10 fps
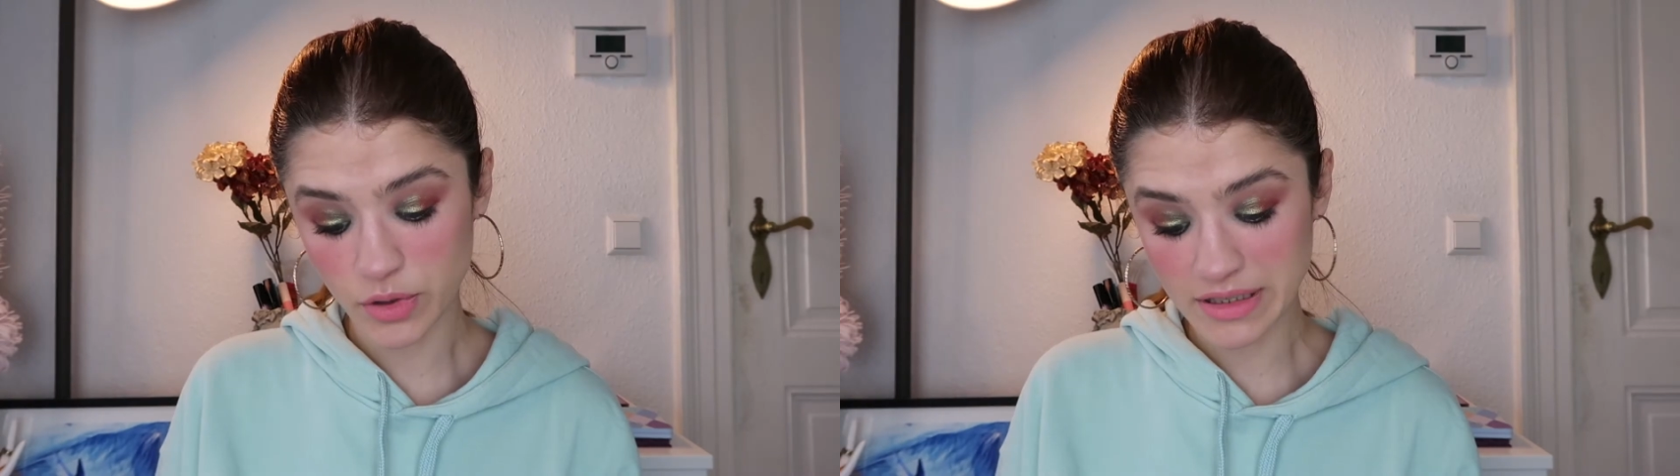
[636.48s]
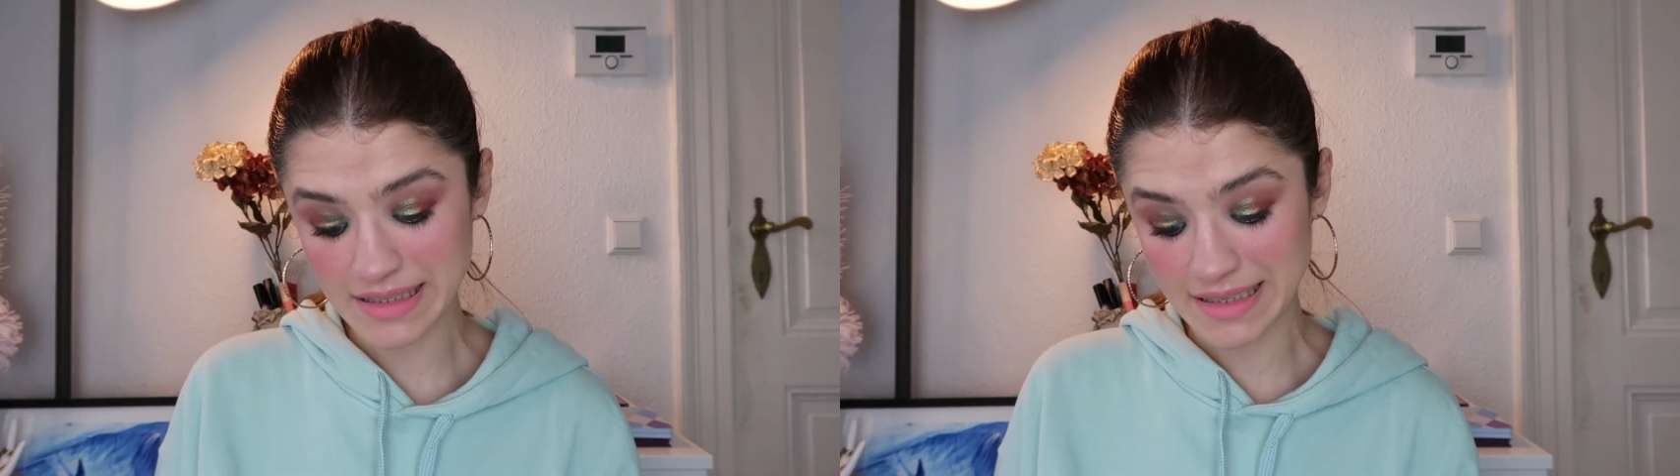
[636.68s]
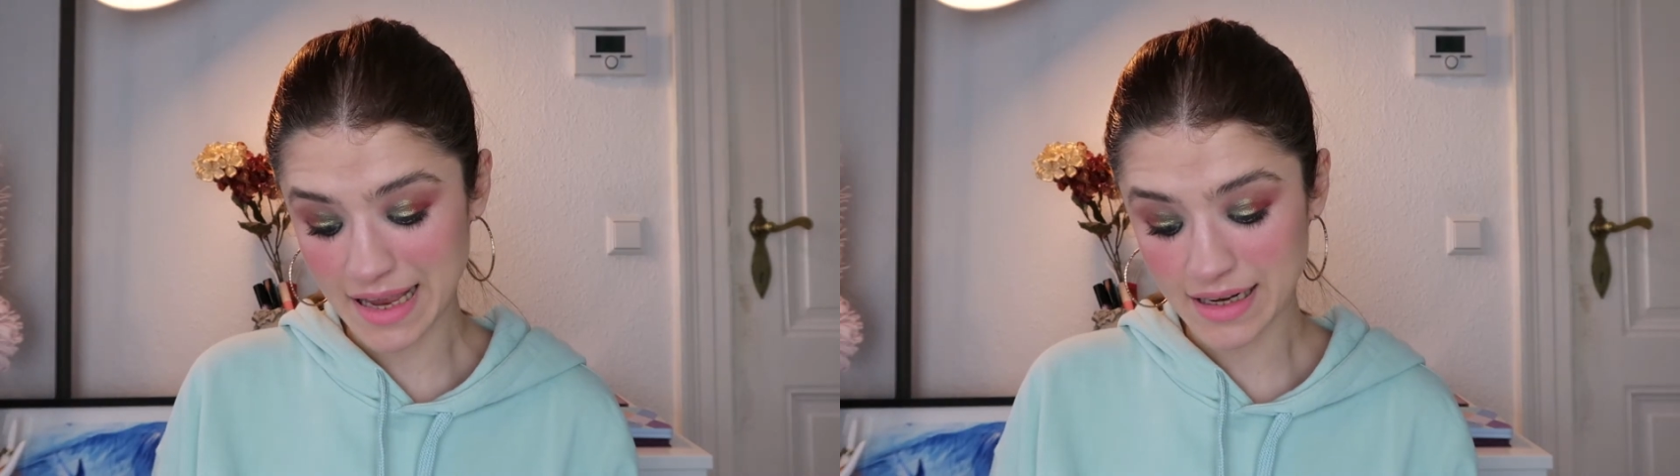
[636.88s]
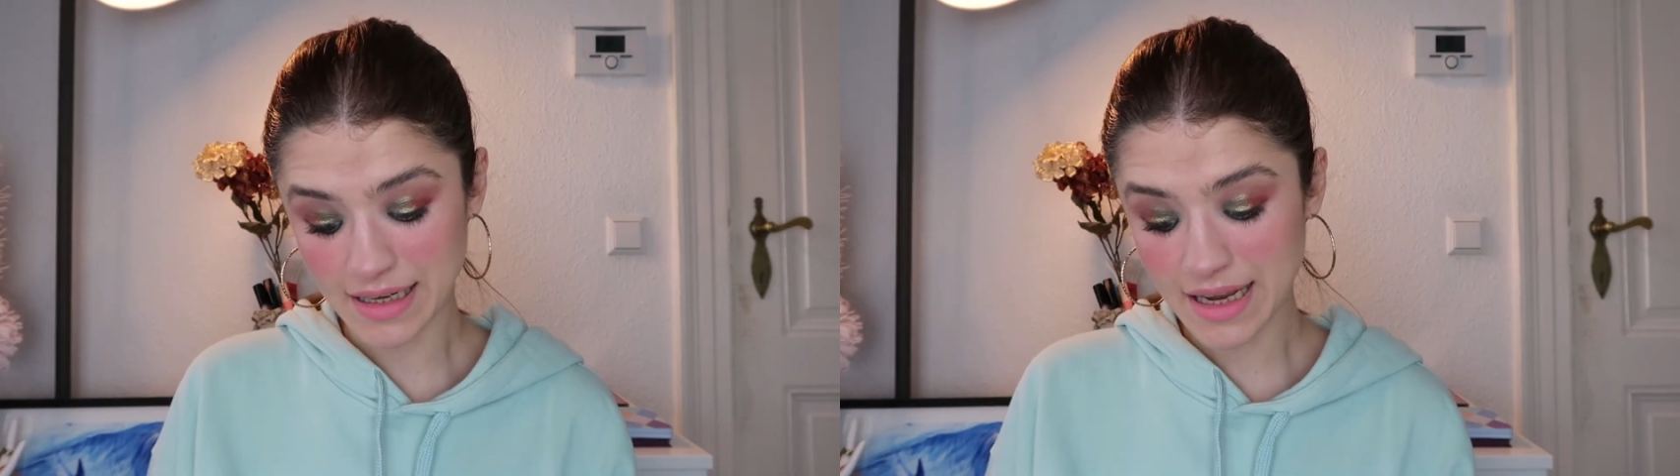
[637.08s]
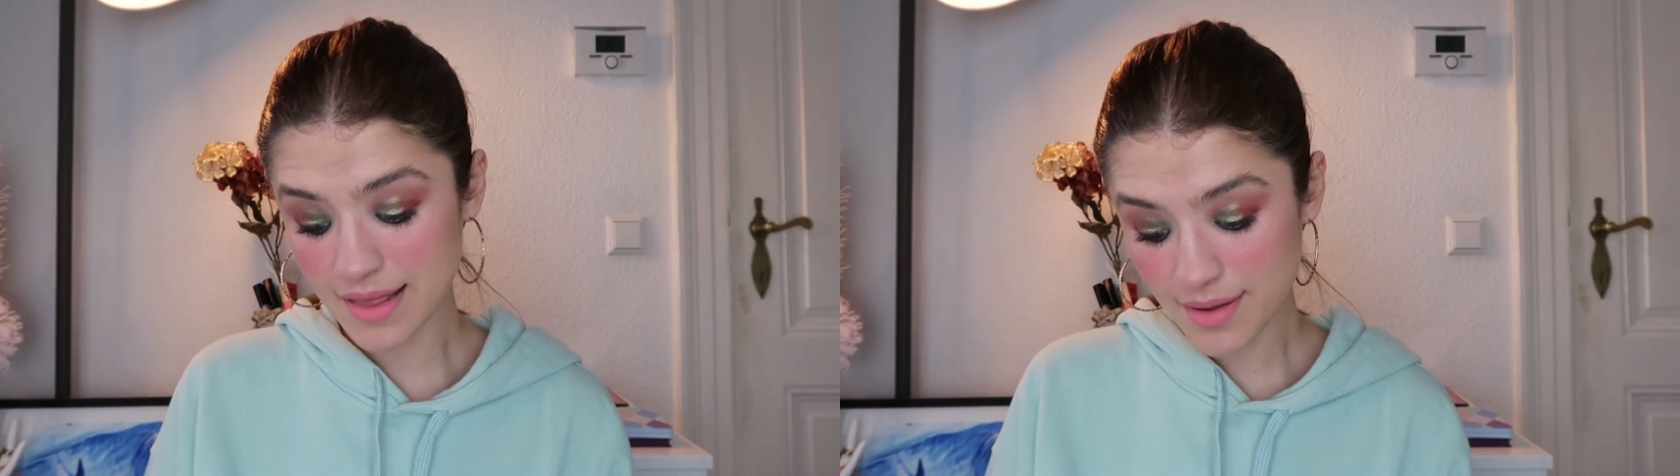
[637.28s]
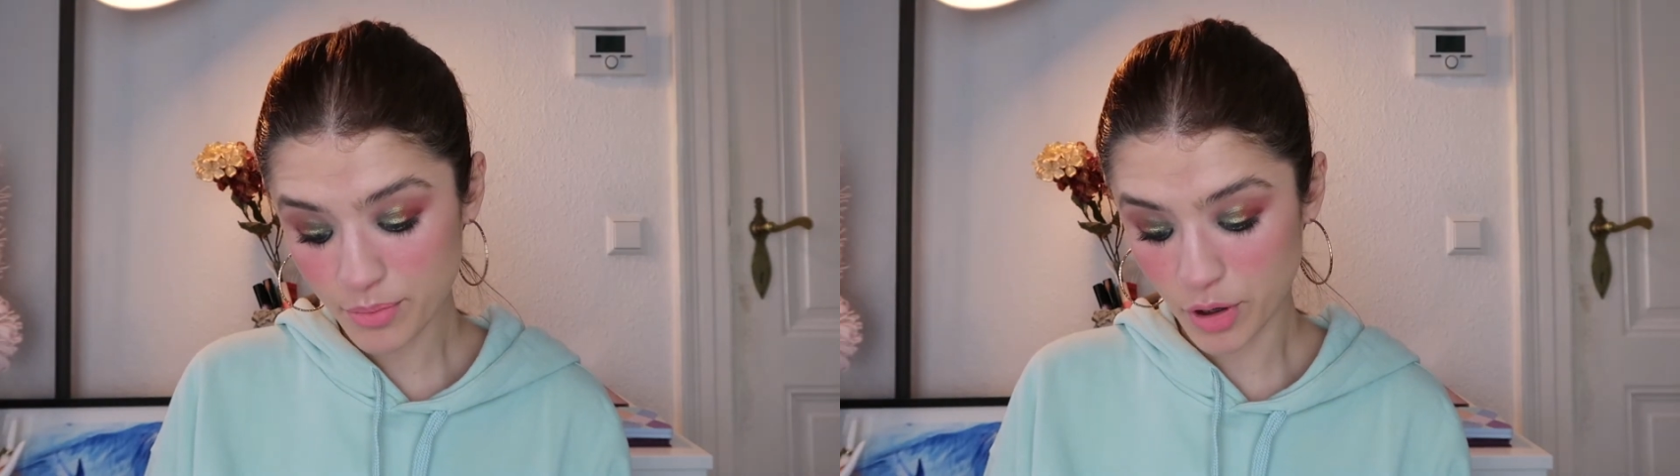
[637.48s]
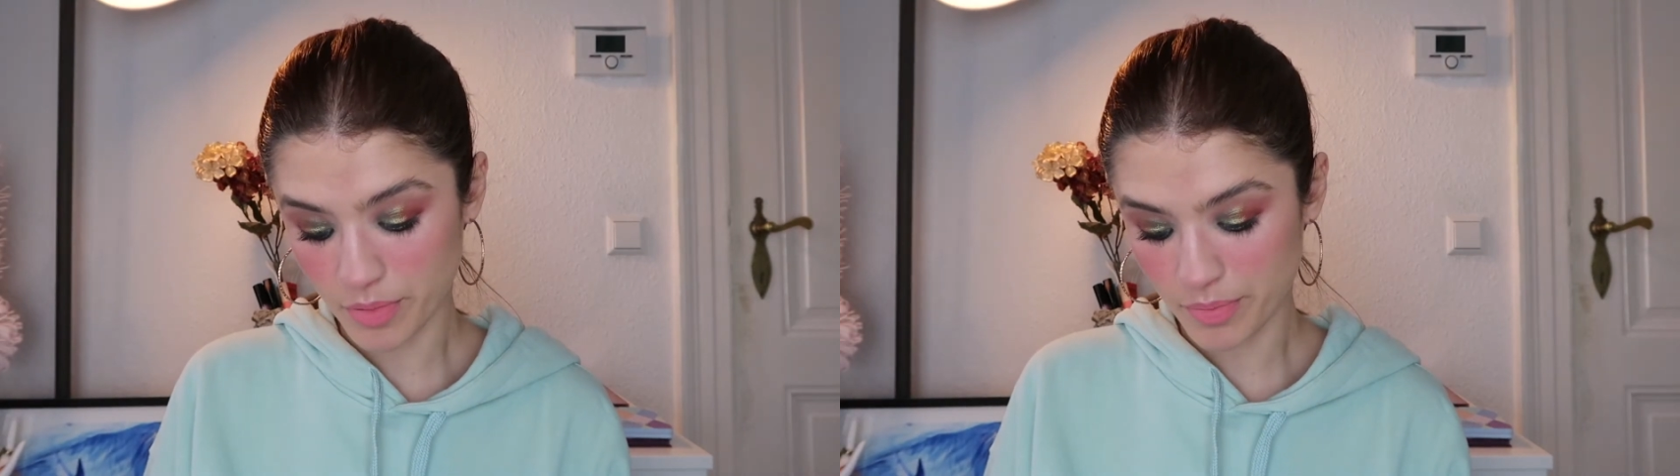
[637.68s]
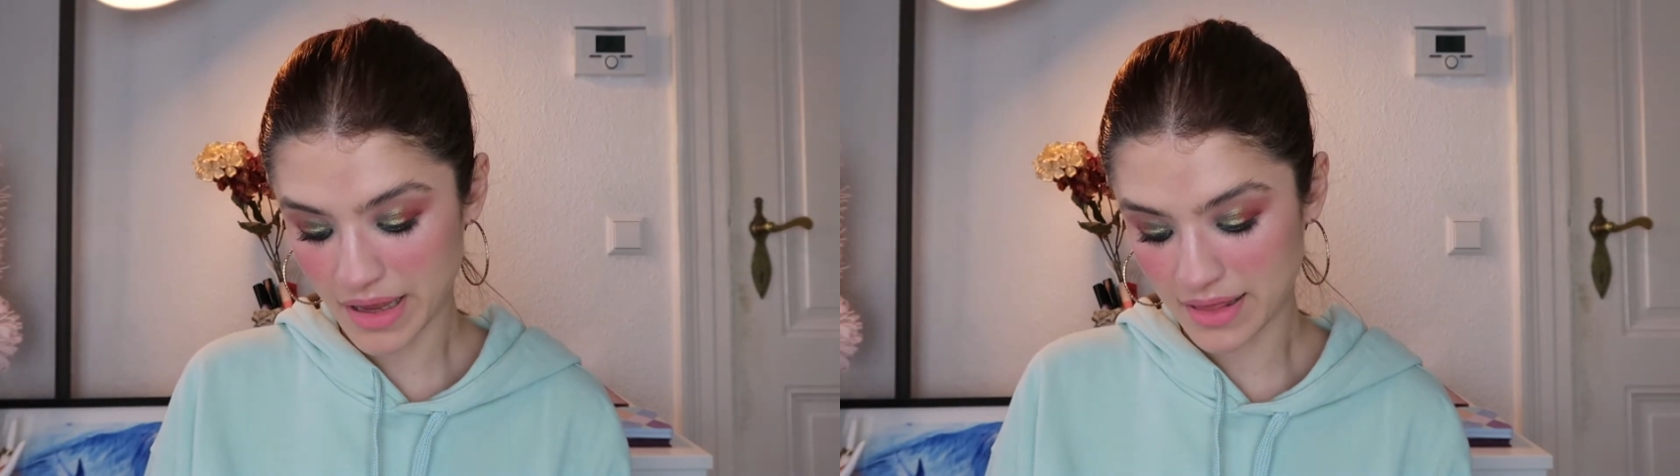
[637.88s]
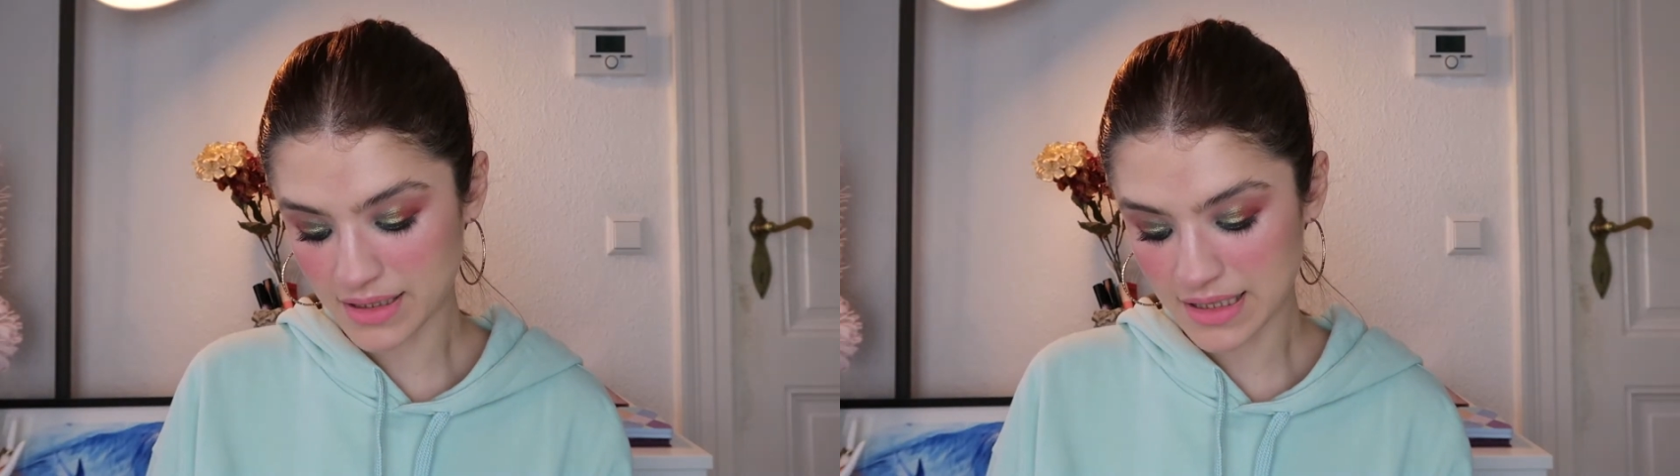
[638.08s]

one is again a Colourpop palette,